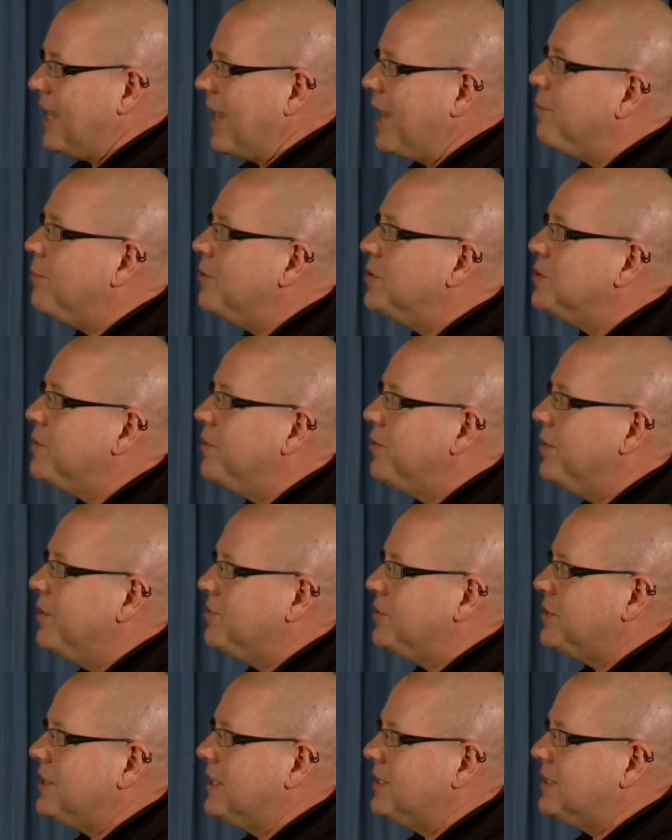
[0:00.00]
animals we were
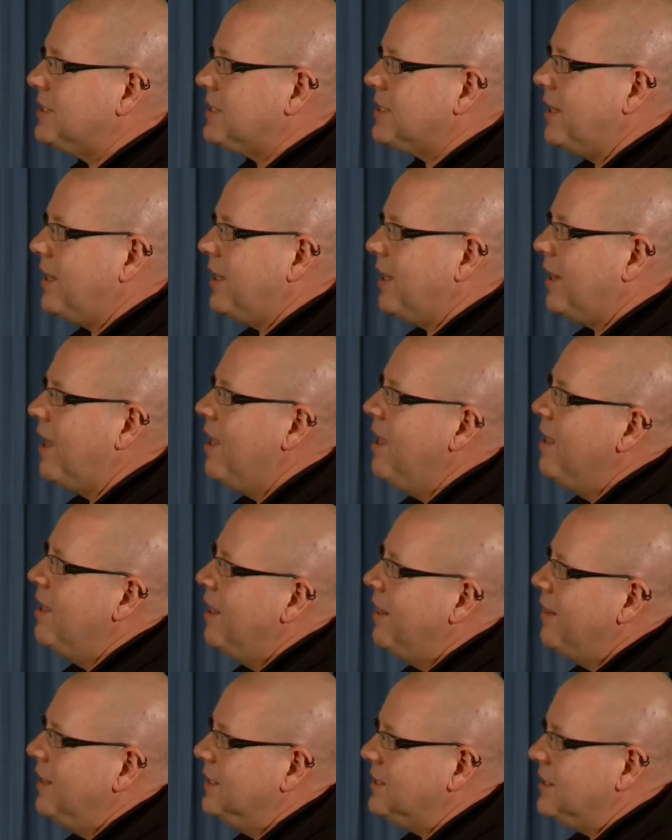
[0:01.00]
interested in studying.
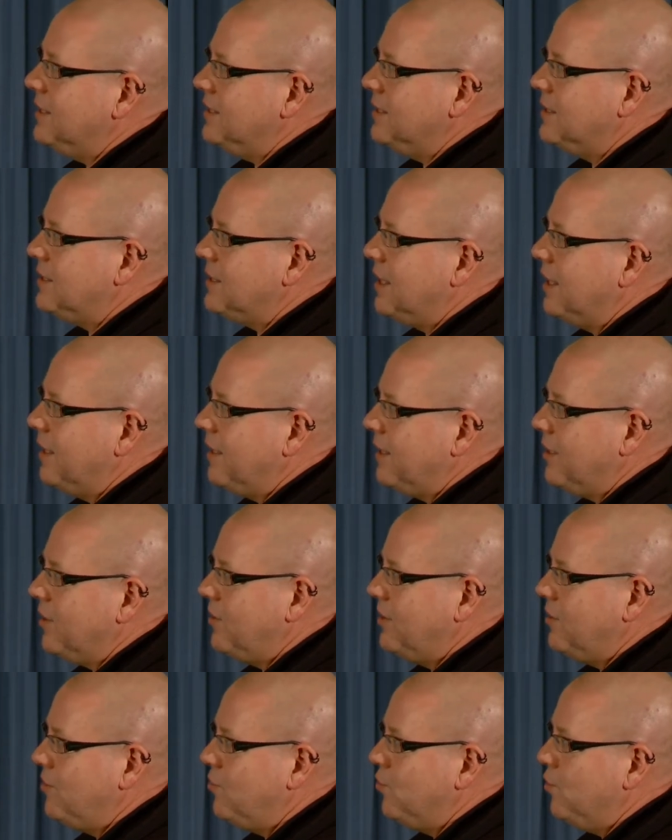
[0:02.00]
This is the
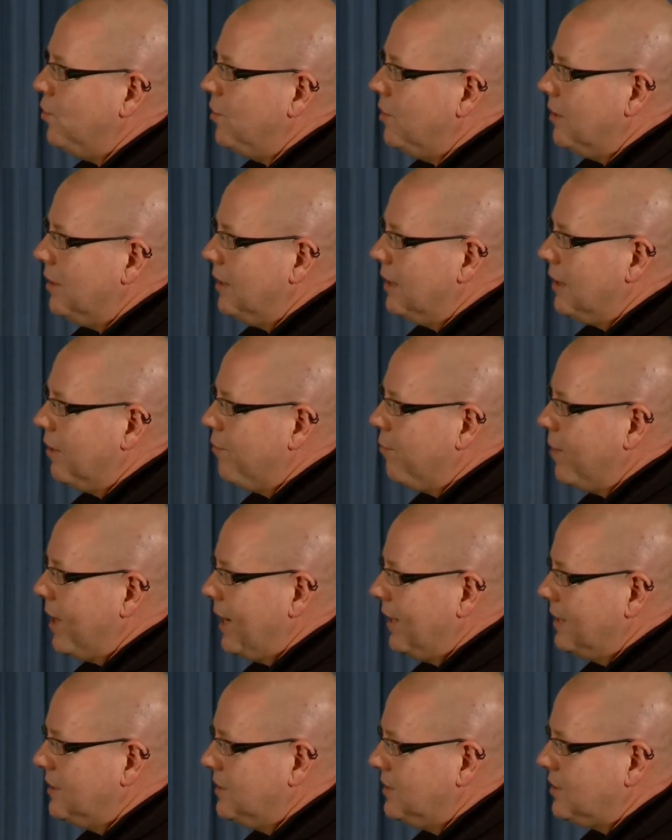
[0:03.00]
dual
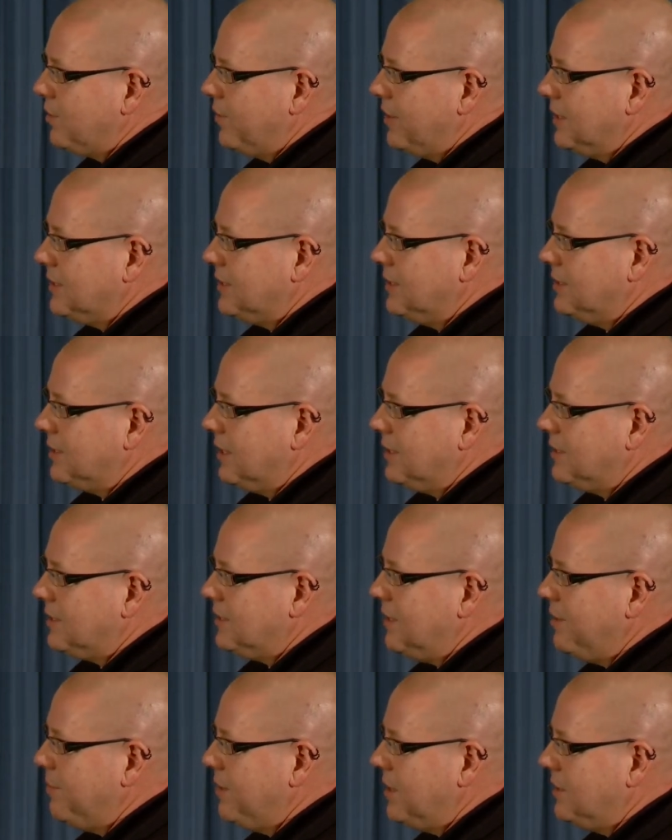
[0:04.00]
rings. So this is a
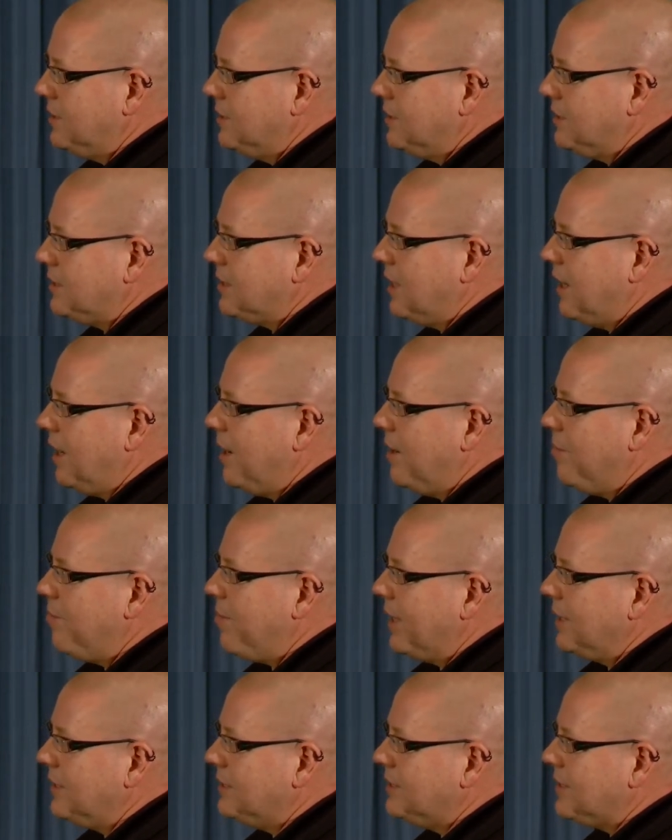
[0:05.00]
Siemens
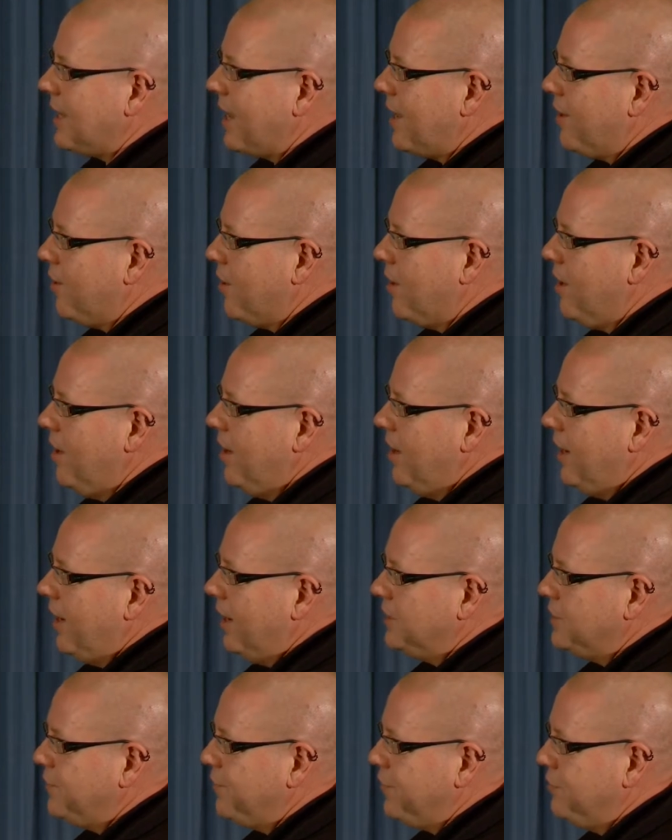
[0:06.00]
PET scanner, and
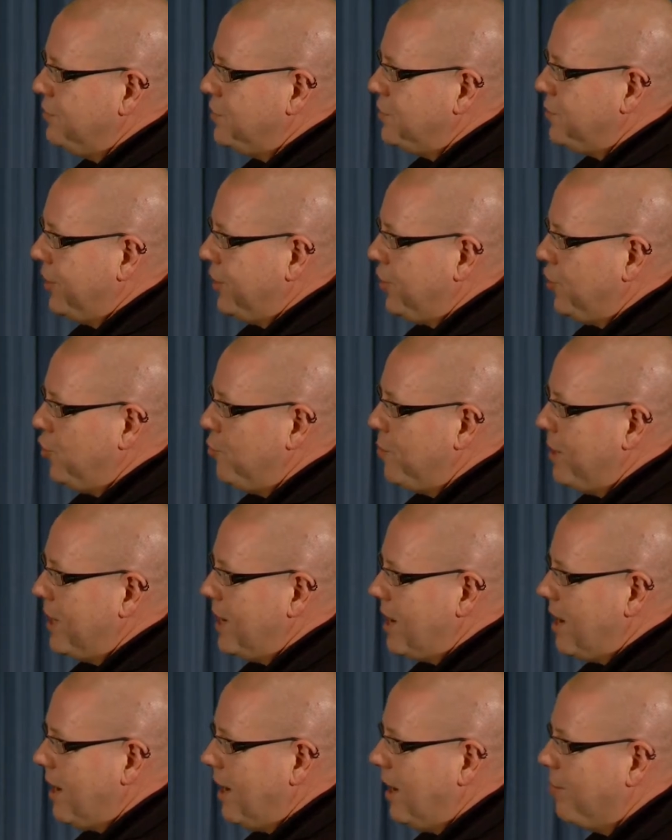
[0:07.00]
it's fused to a
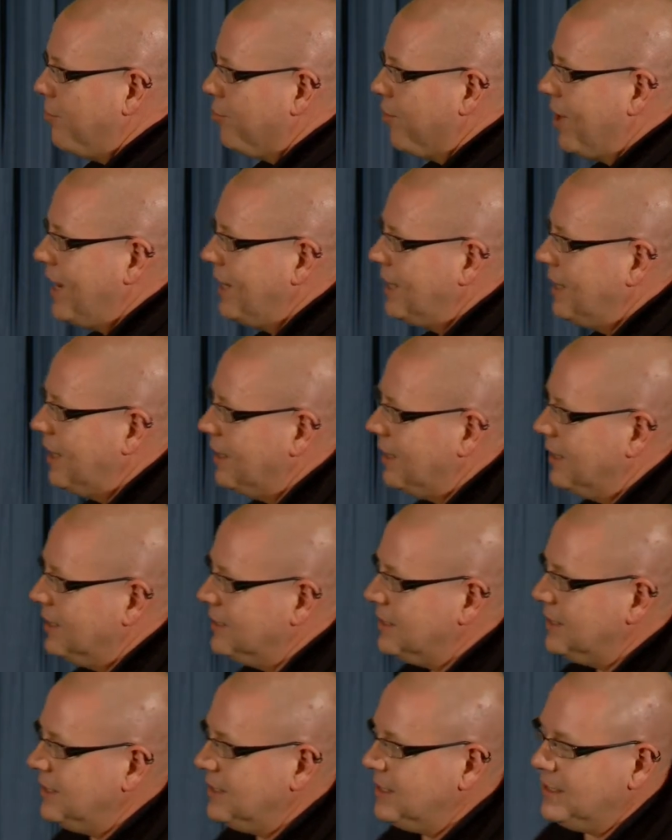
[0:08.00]
human brain
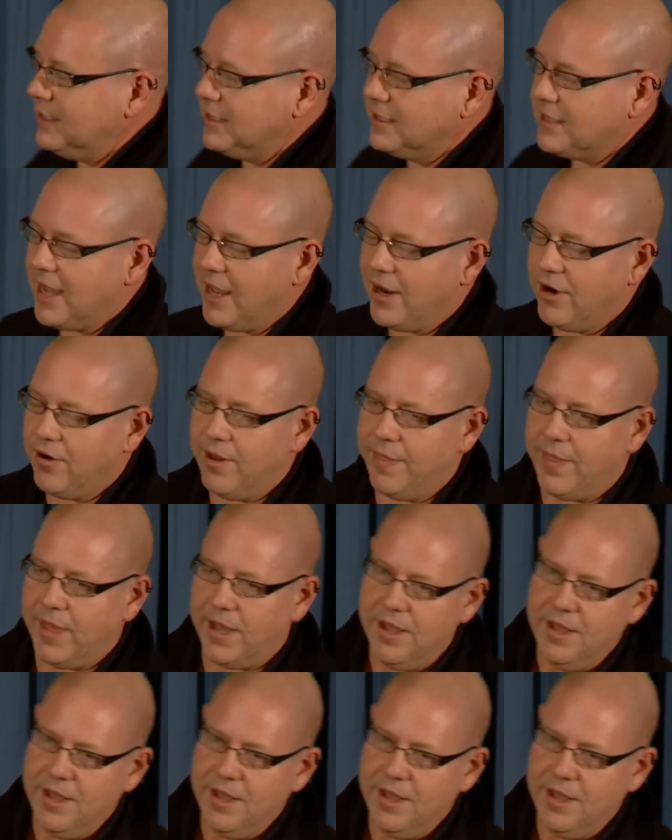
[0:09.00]
CT scanner. And